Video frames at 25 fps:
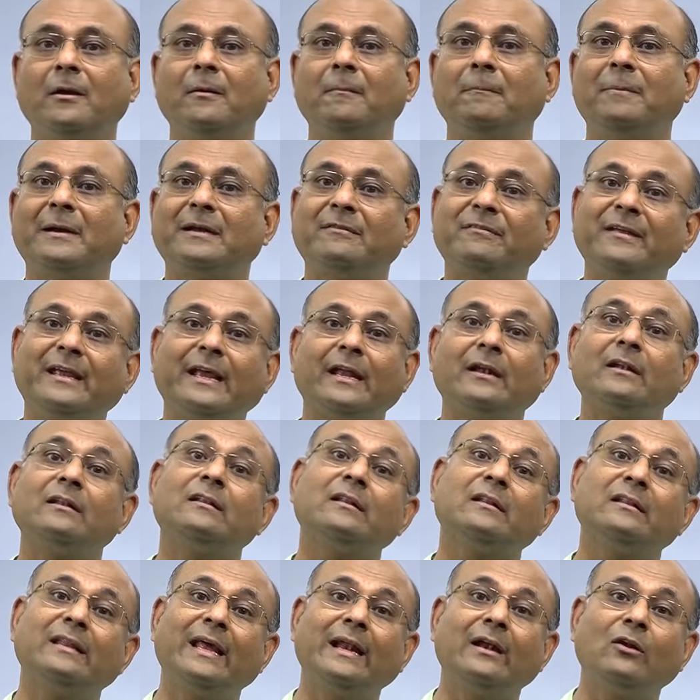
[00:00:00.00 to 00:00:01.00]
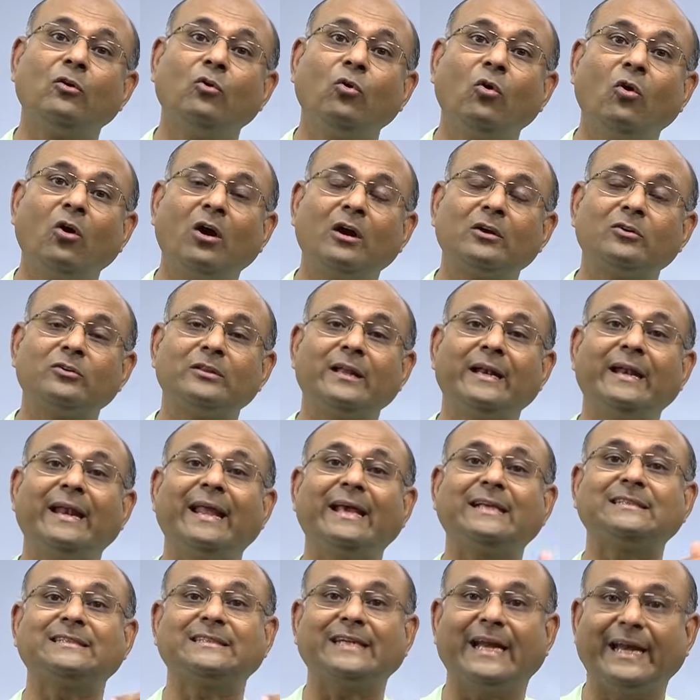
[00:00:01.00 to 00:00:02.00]
But we can then go on to the
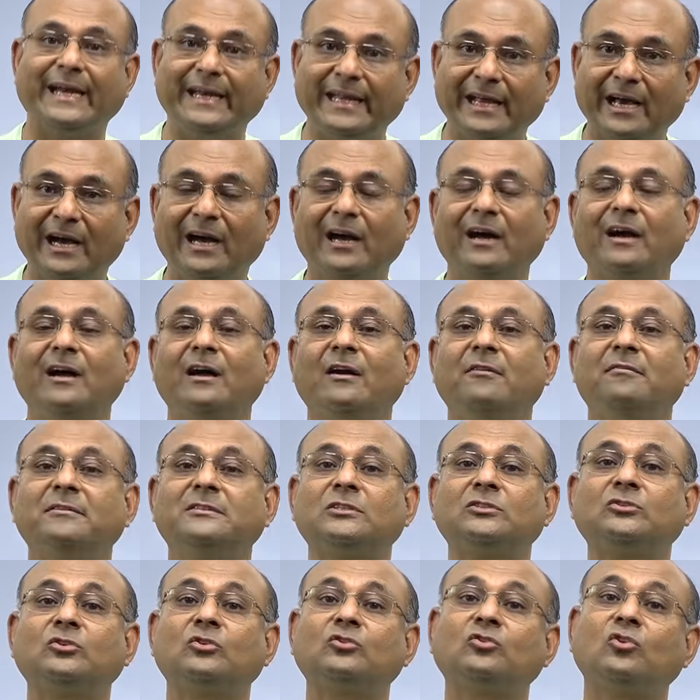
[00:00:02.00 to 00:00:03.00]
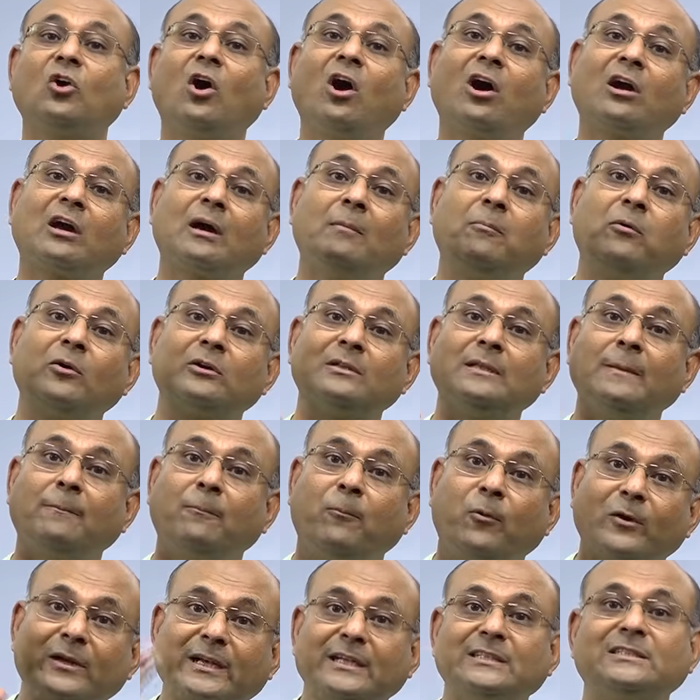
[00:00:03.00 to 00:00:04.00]
next idea, which is to talk about the
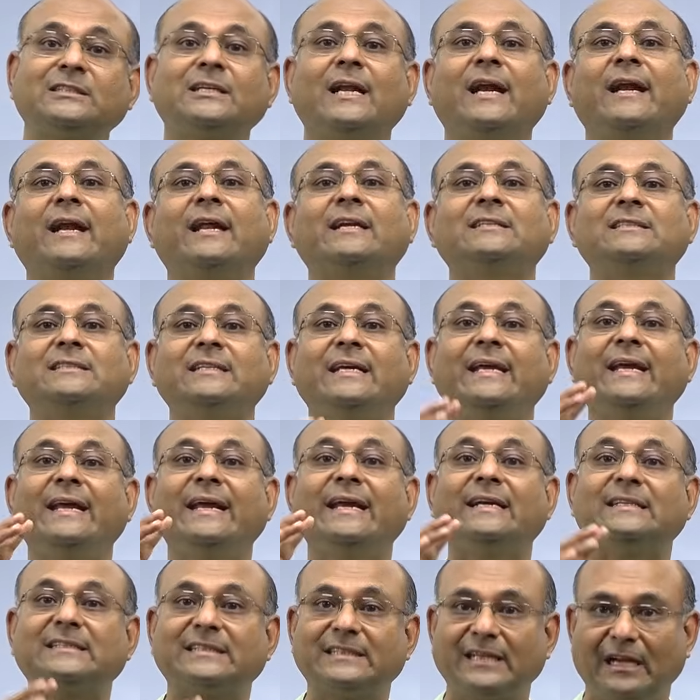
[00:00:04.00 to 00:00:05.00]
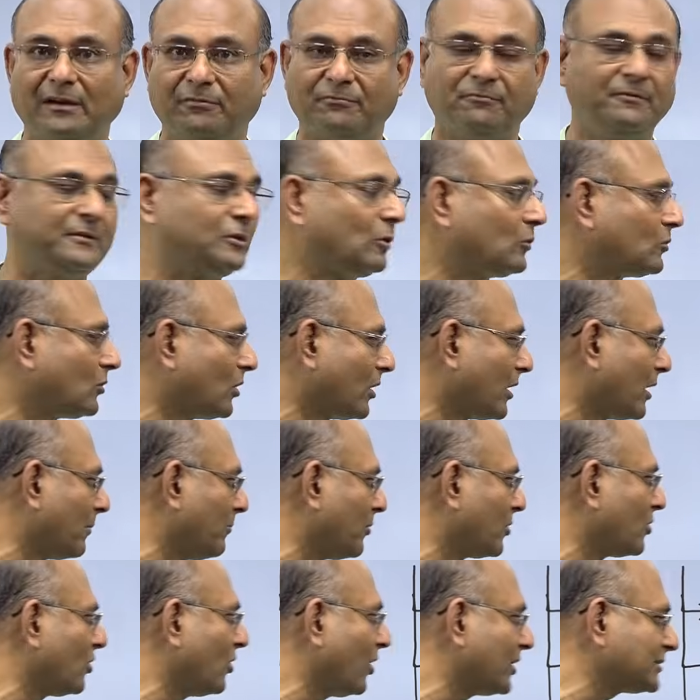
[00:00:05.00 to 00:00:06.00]
potential energy itself without talking
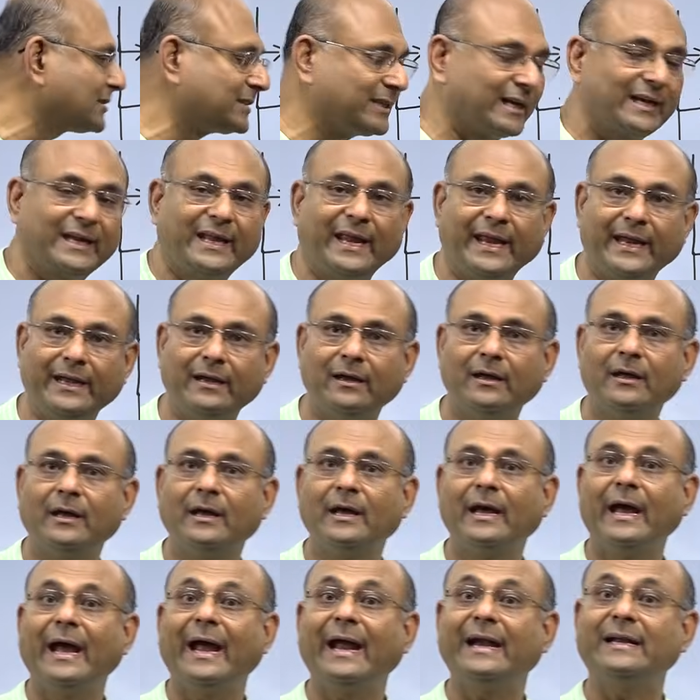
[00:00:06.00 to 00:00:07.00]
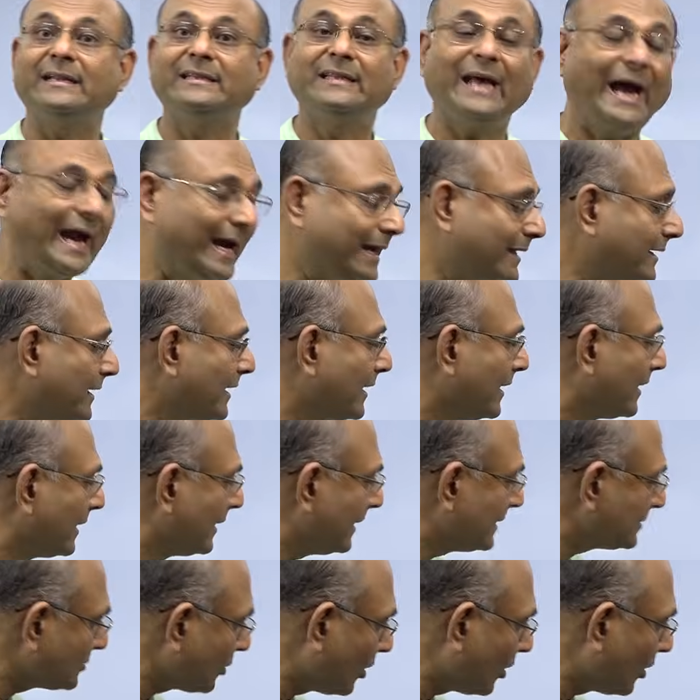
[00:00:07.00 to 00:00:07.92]
about lost and gain. And that is